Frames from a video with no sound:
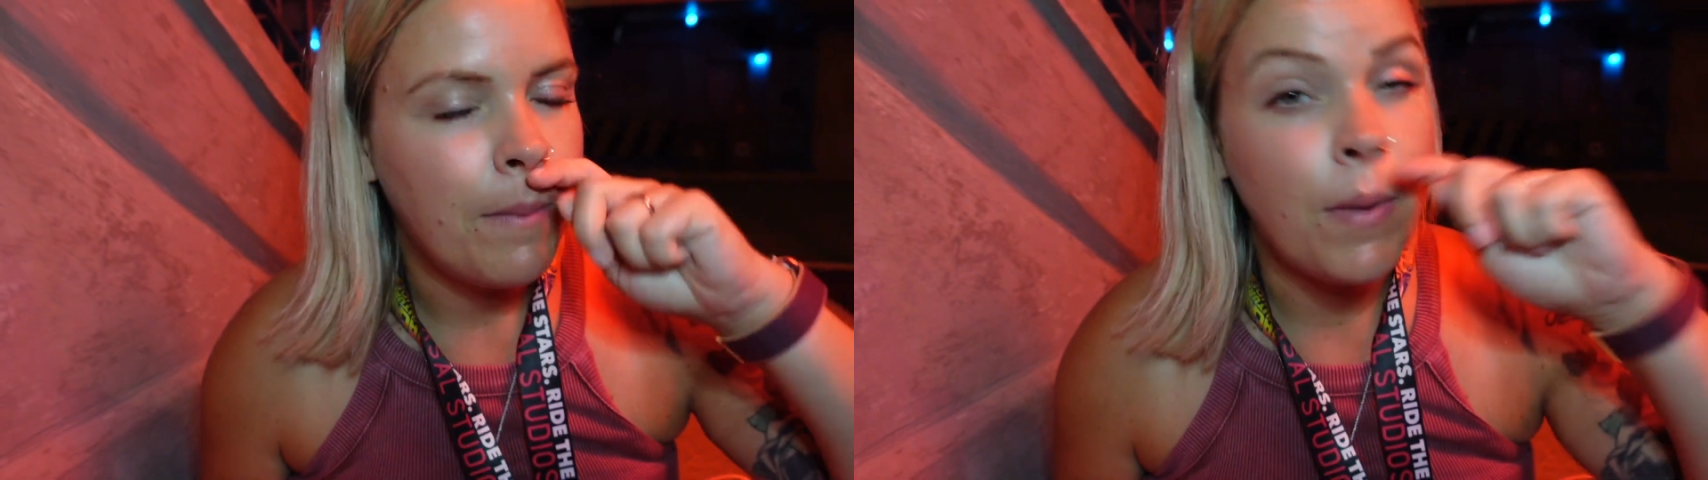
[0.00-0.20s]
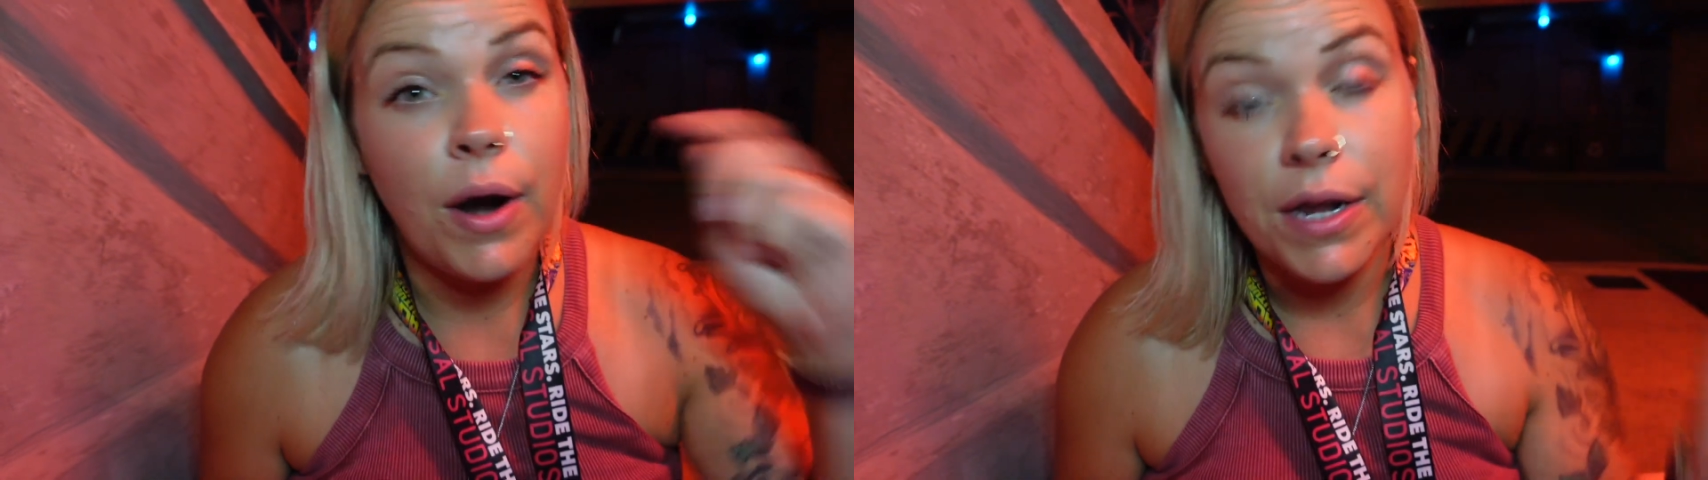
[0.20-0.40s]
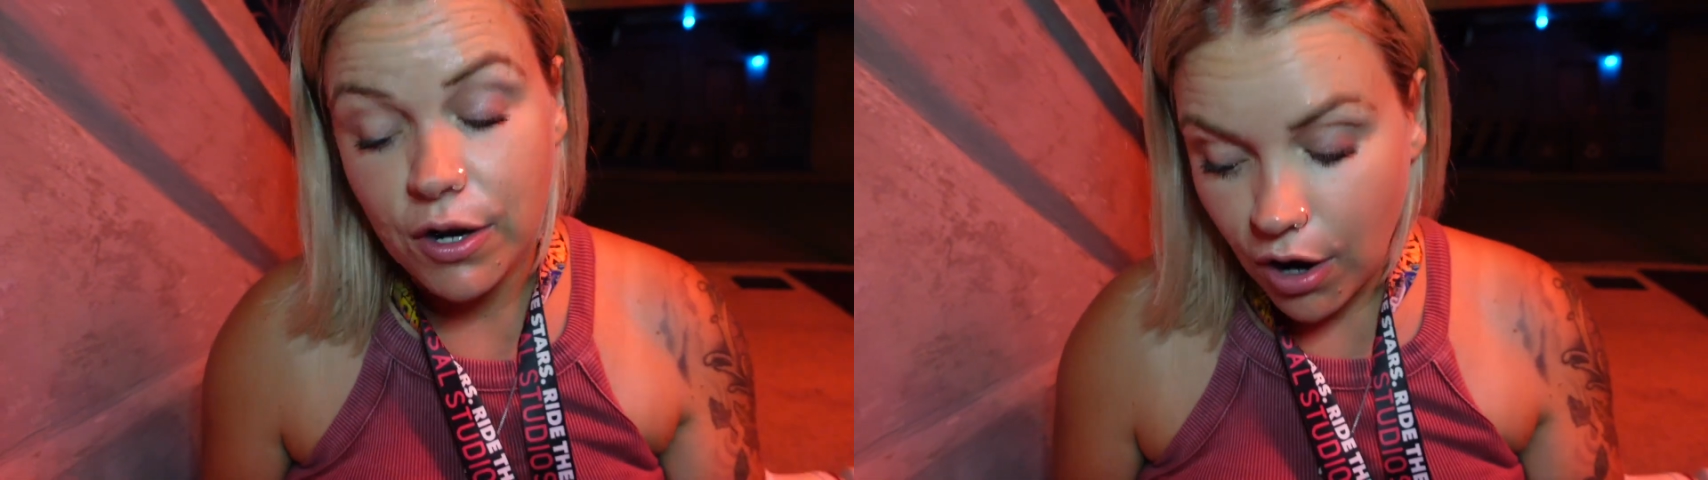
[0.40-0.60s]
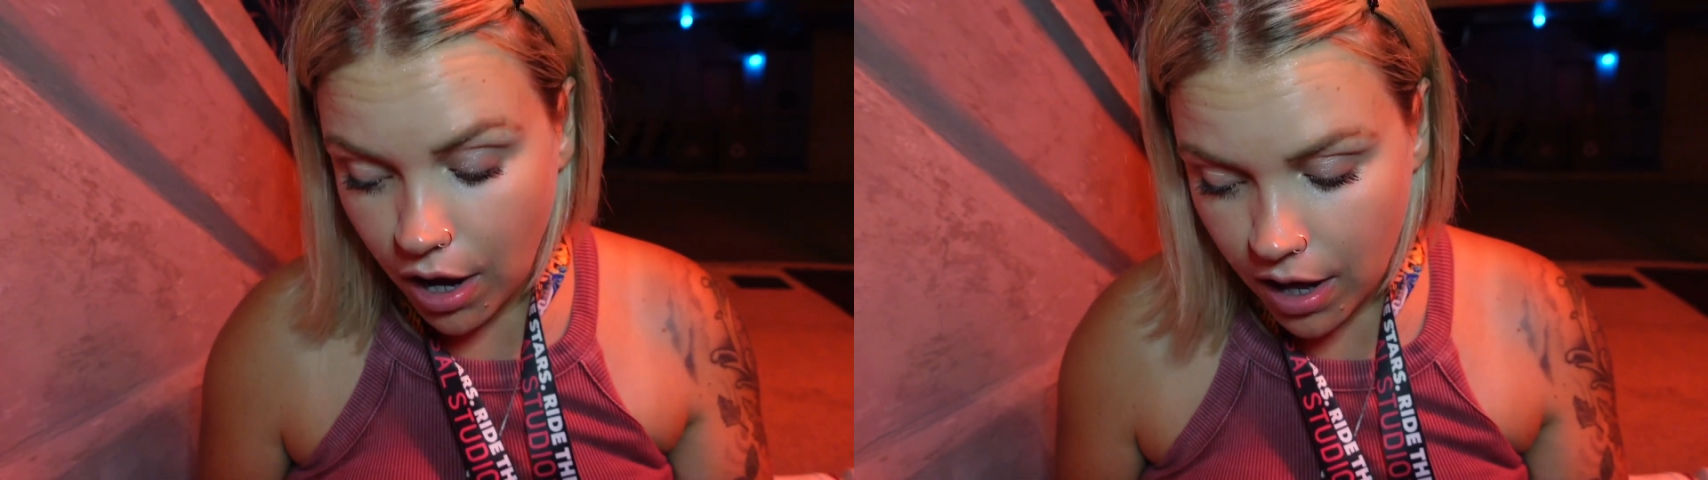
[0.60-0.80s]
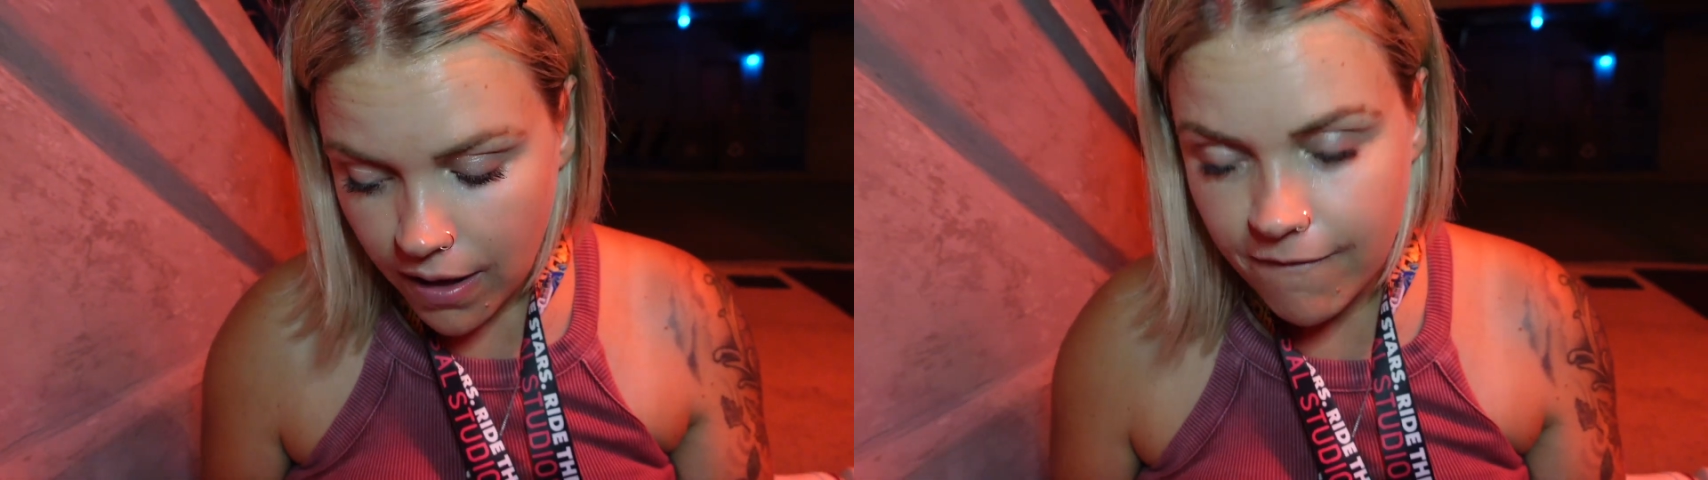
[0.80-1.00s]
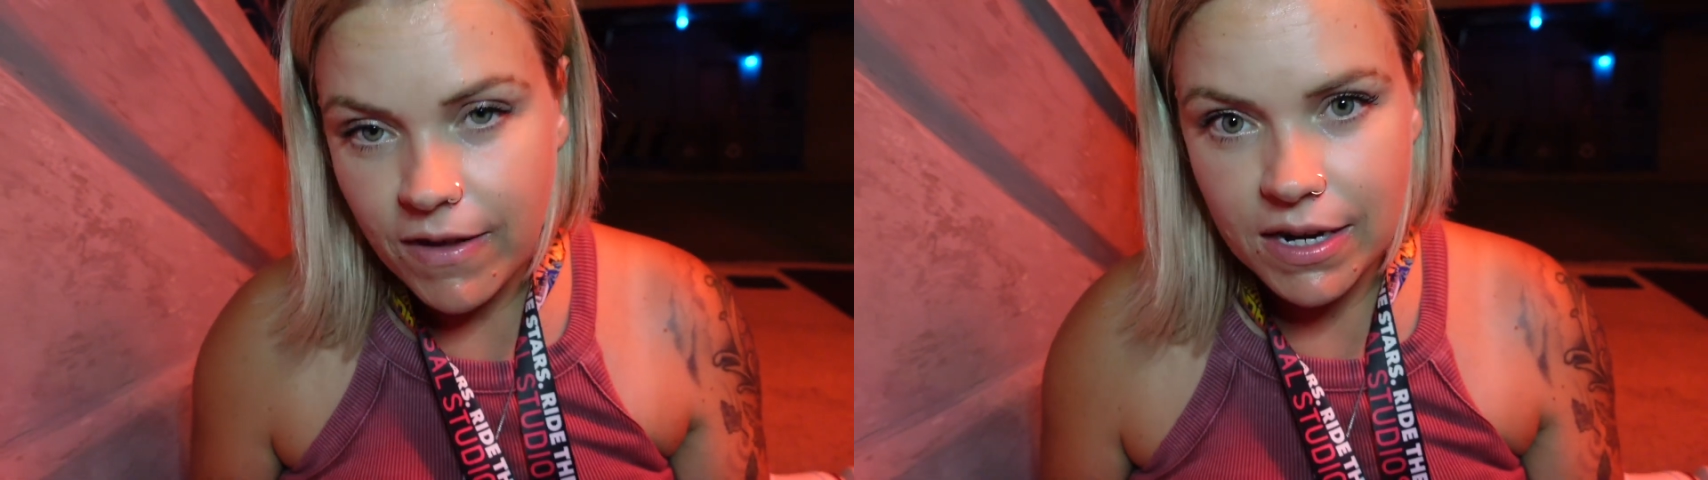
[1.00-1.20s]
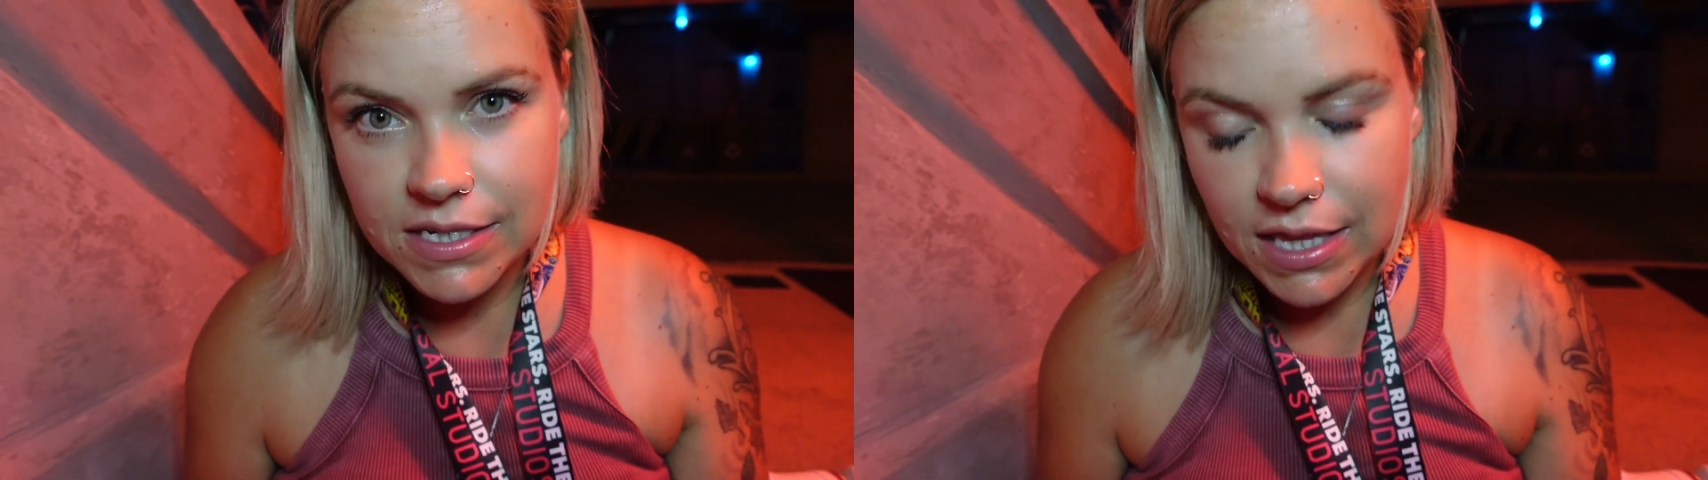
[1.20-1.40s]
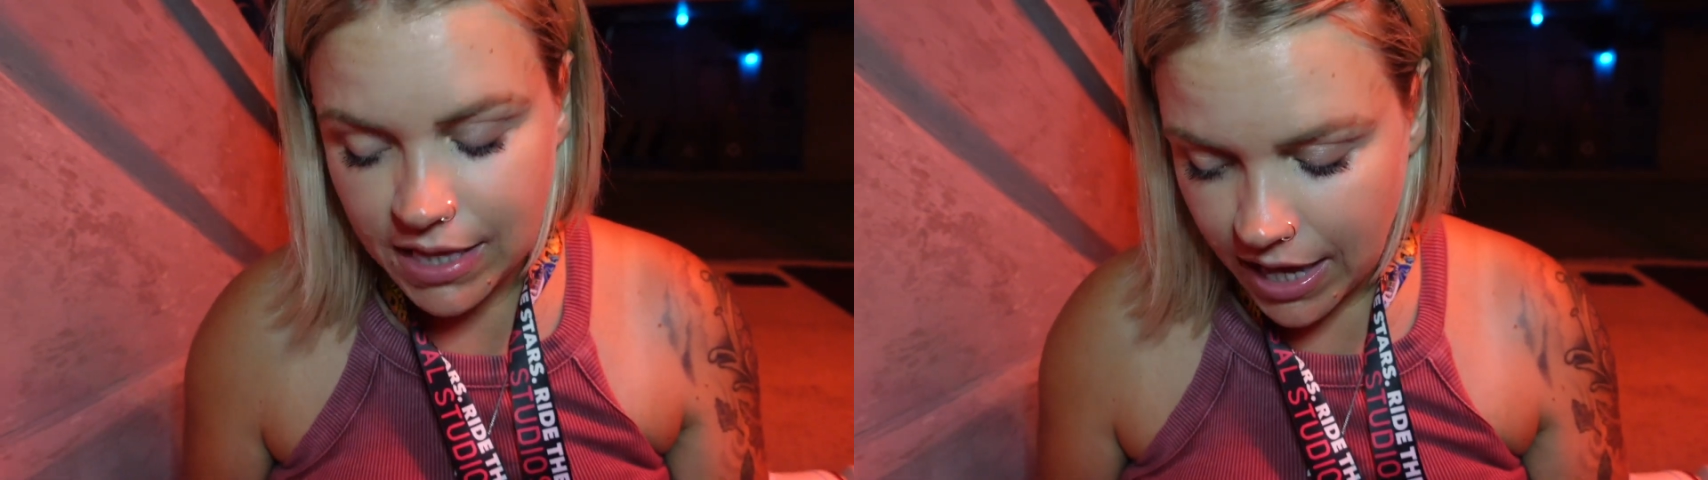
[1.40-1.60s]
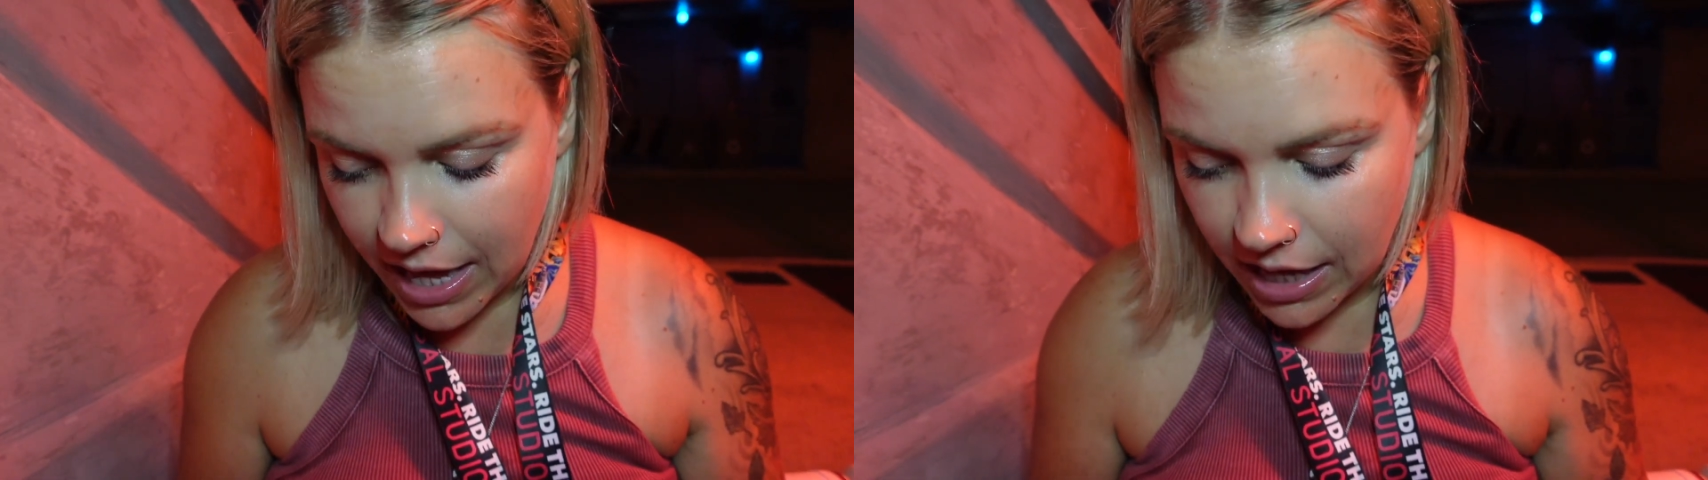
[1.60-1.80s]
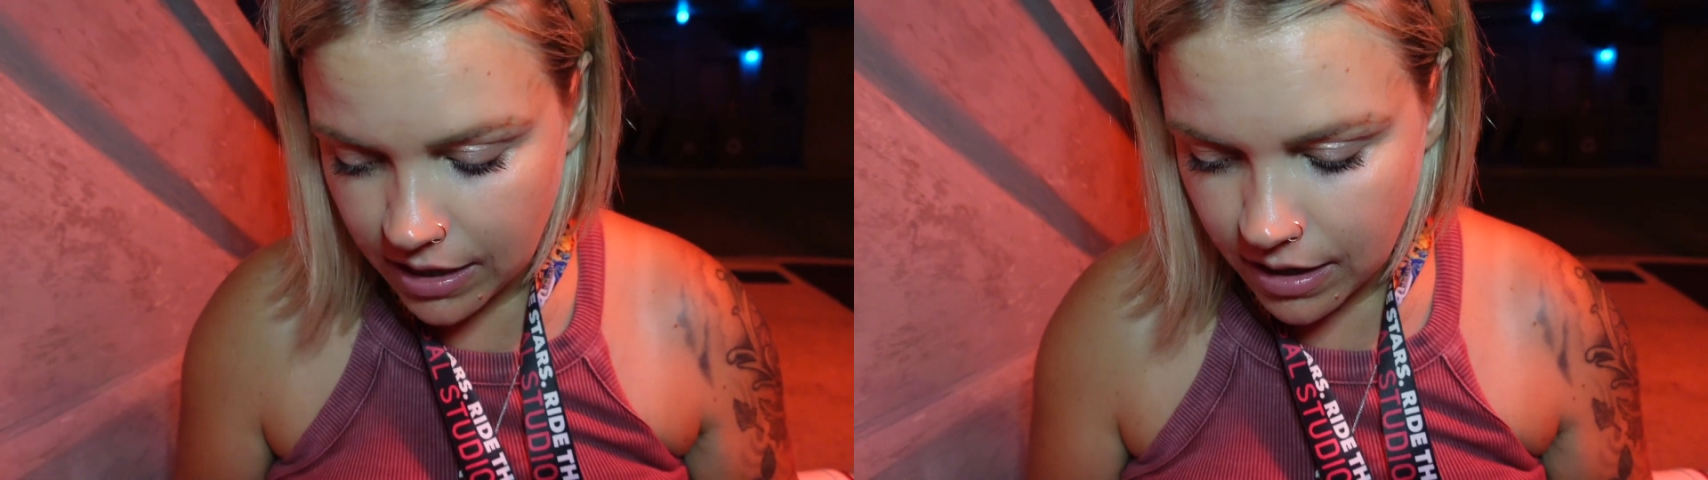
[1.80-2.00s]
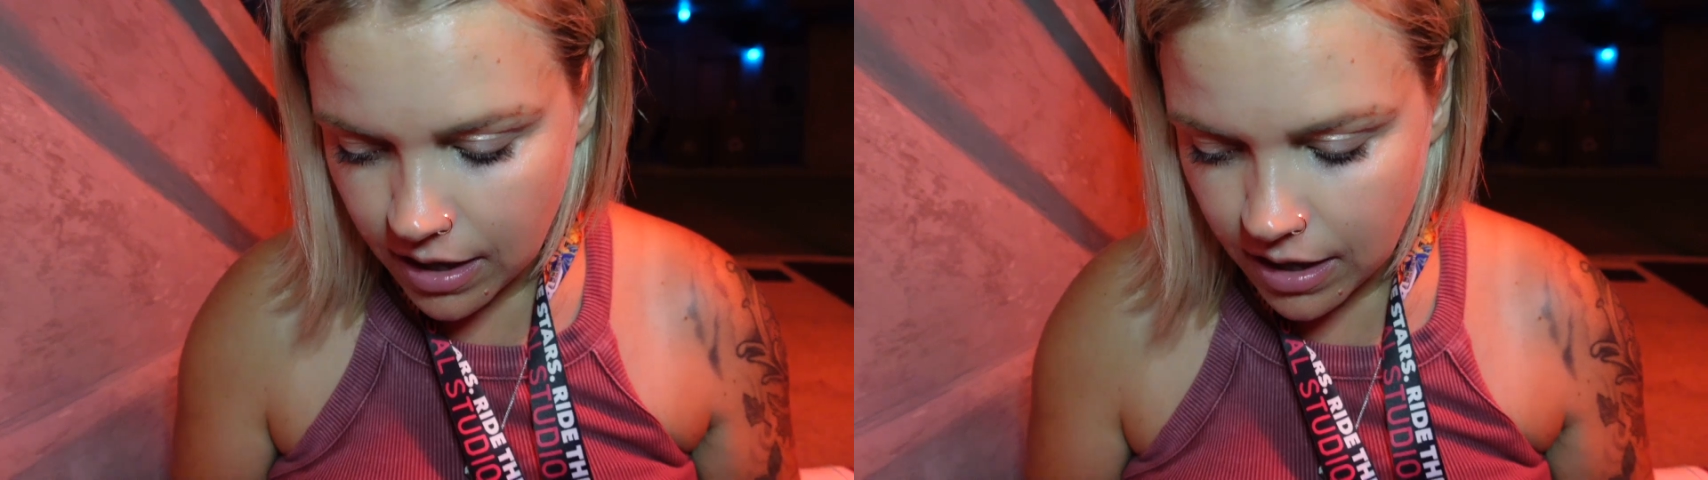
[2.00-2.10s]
Mardi Gras event that they had,